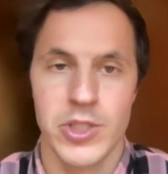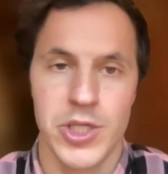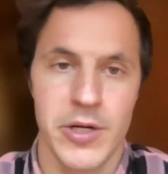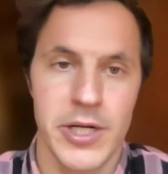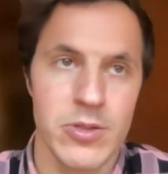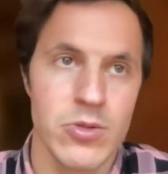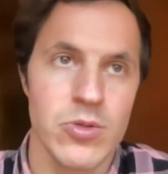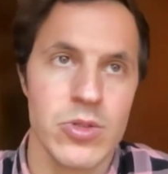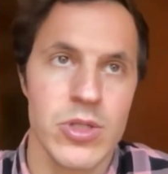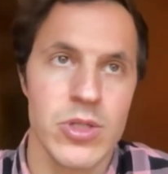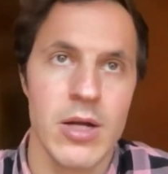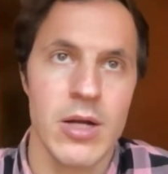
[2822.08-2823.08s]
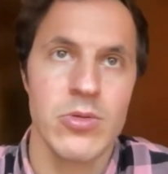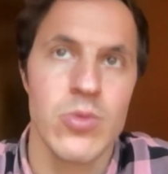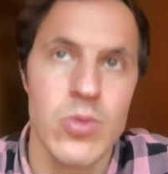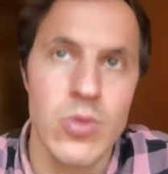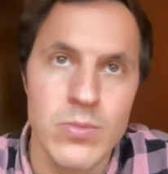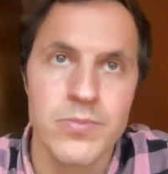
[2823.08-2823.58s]
for the generator to start
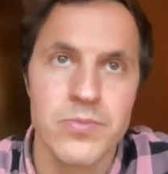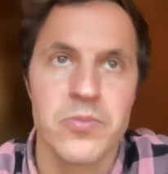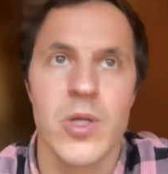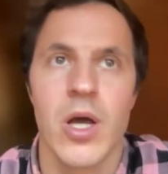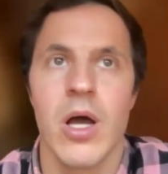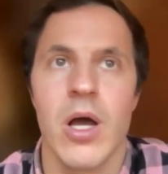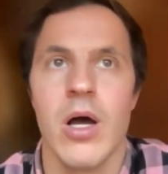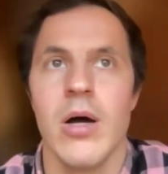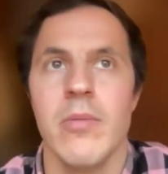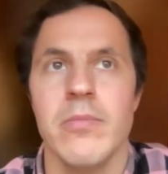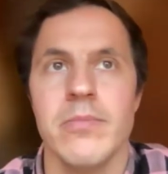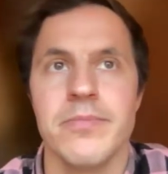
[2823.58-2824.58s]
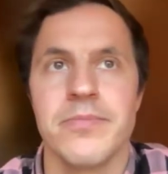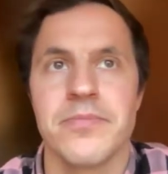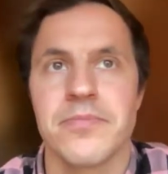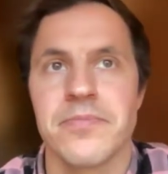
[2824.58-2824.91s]
um,